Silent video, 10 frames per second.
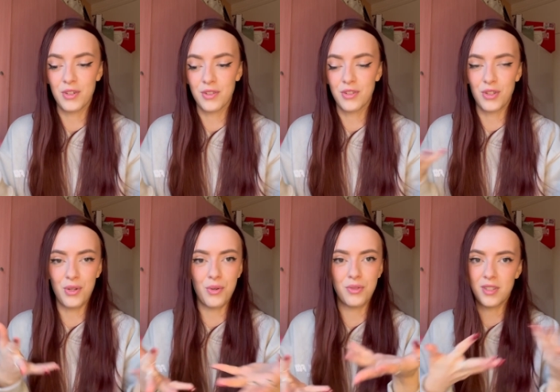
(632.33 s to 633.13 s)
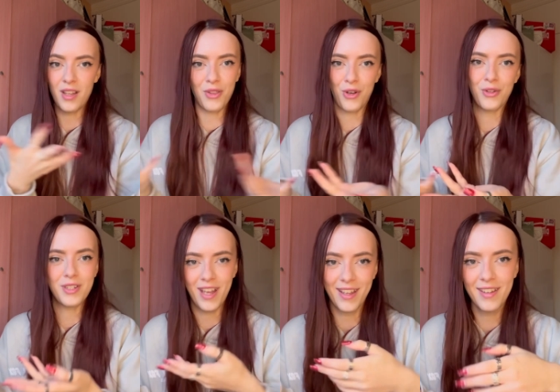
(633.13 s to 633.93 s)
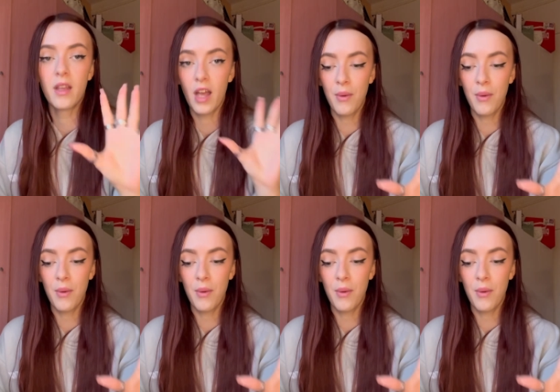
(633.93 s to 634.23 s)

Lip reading: just use this other content.